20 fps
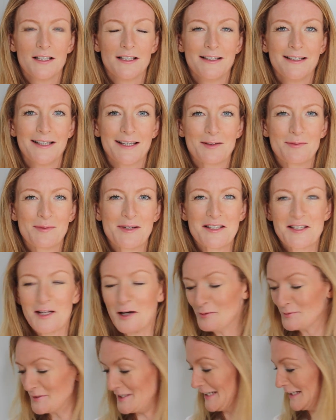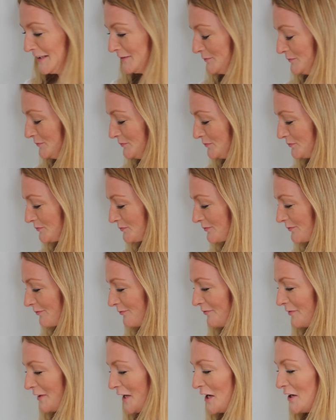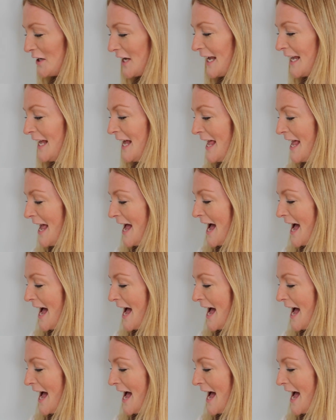Little bit of sculpting. Okay,